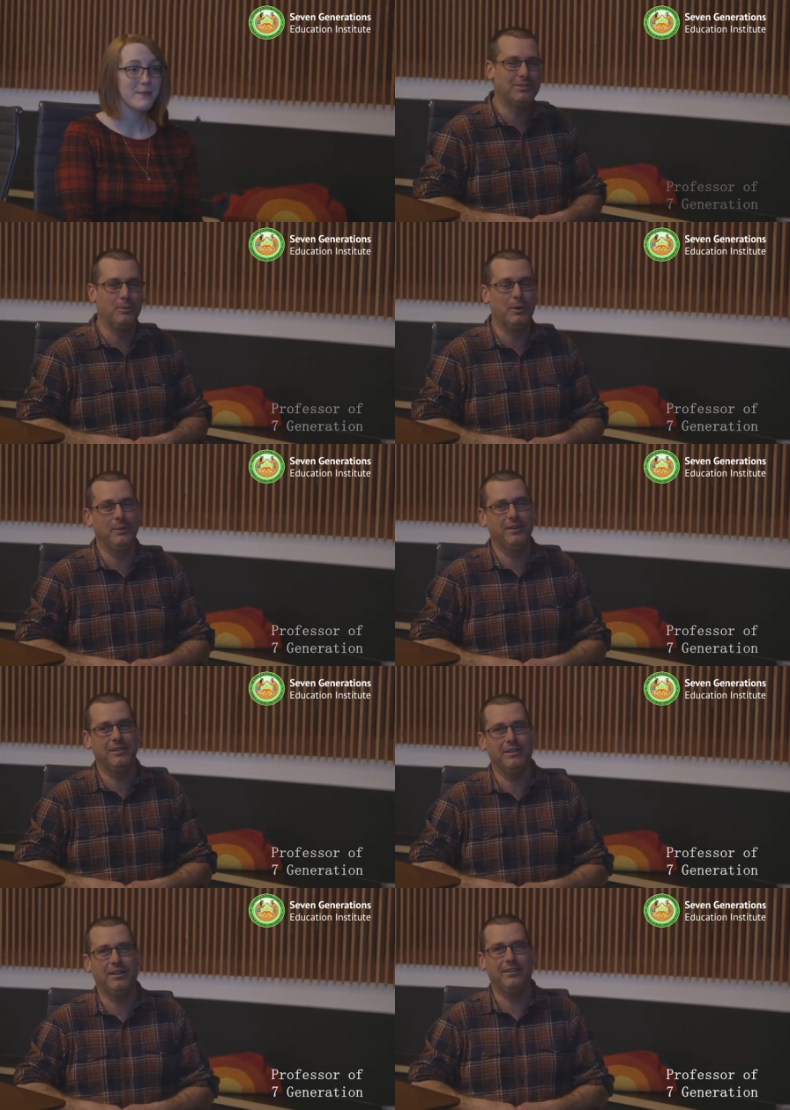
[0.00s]
What we
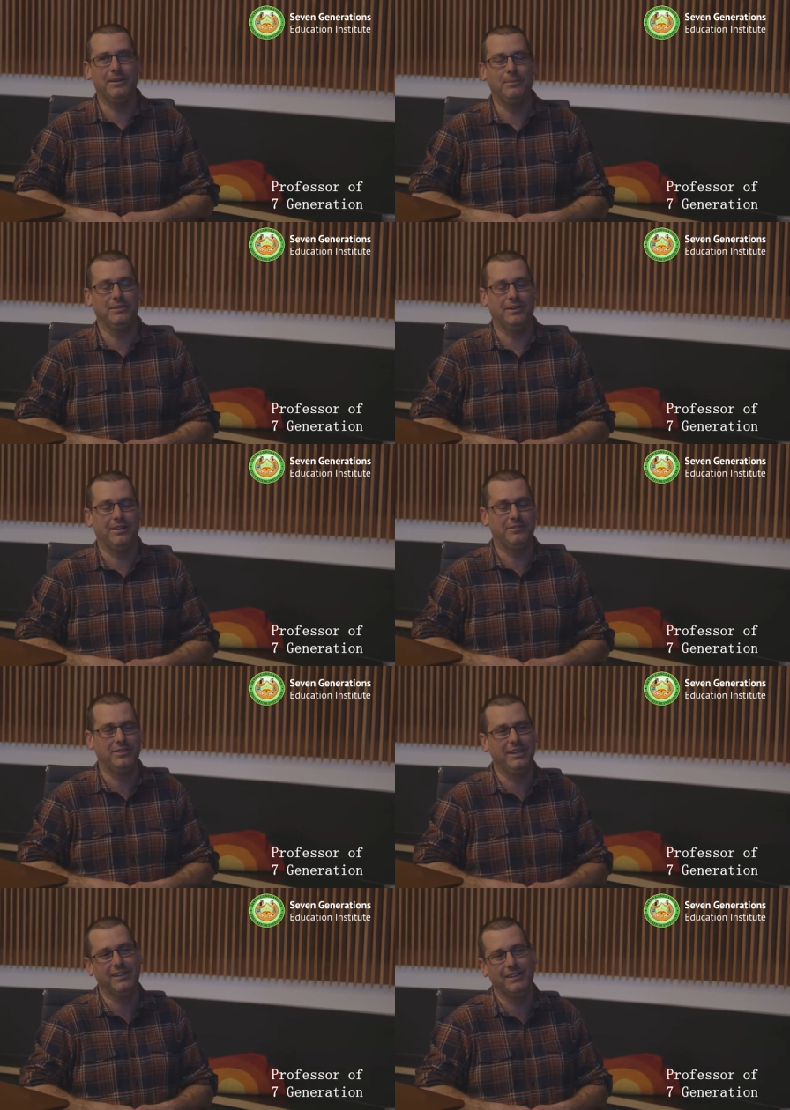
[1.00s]
are able to offer
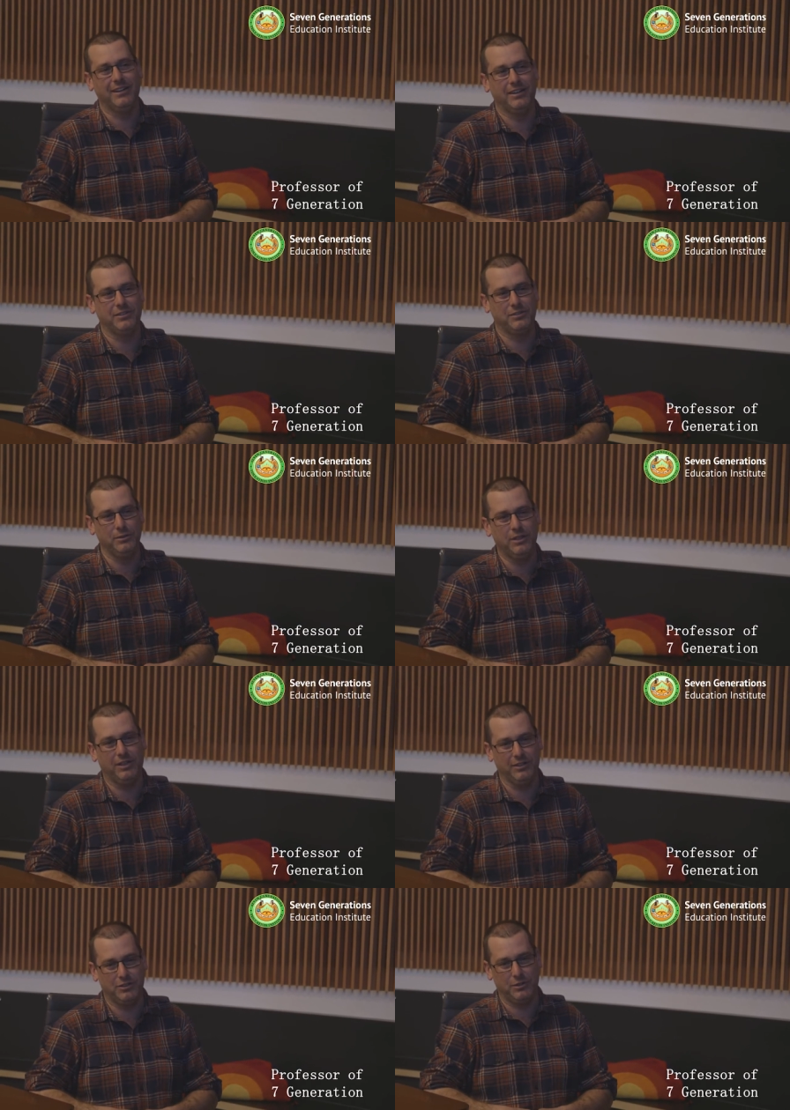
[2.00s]
here are Sault
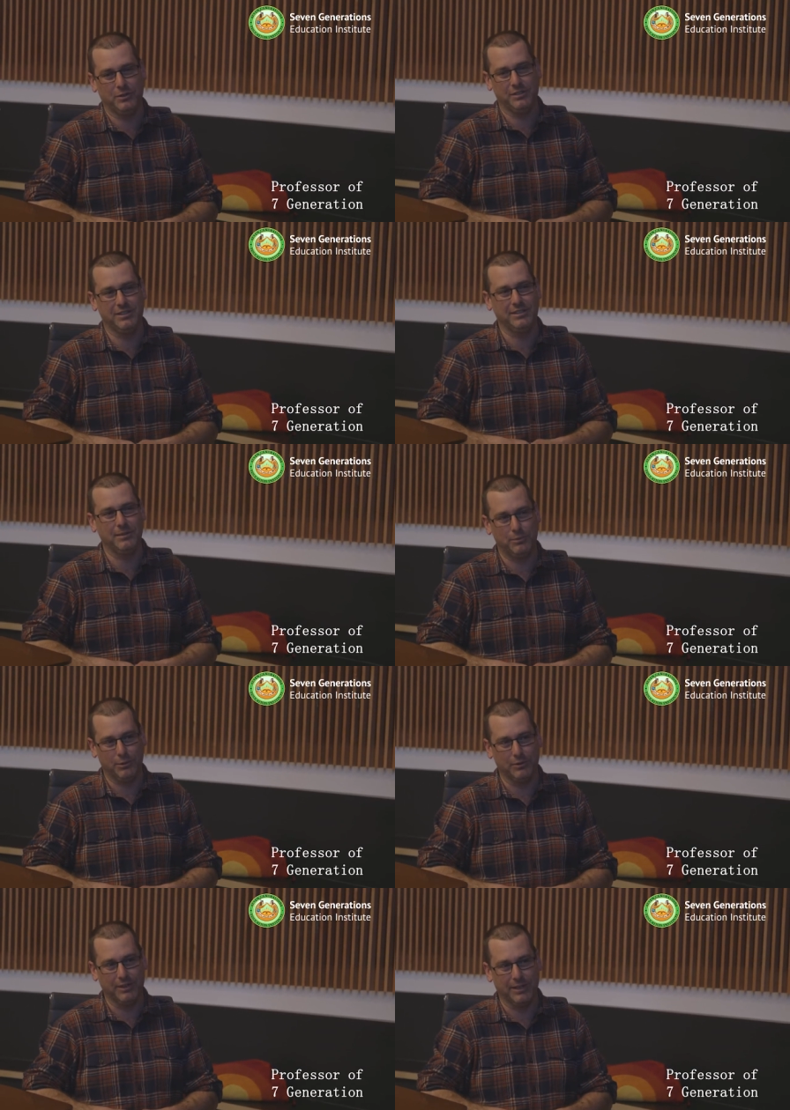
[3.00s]
College courses and
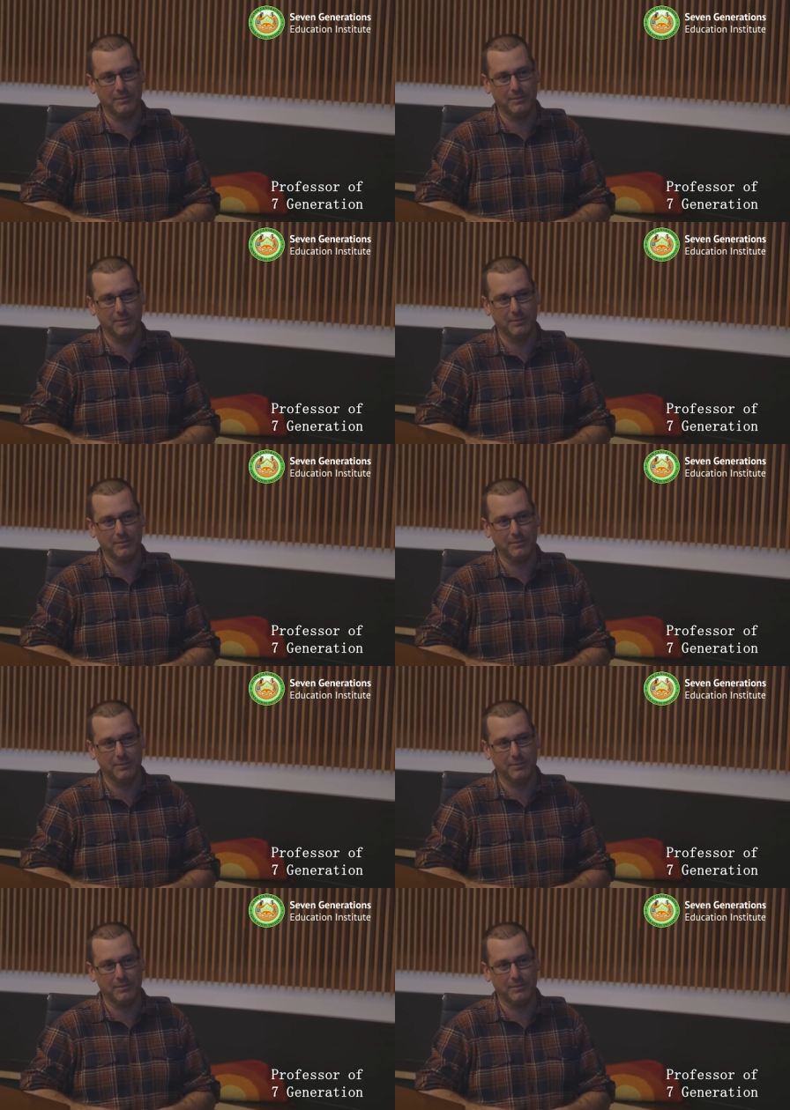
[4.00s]
programs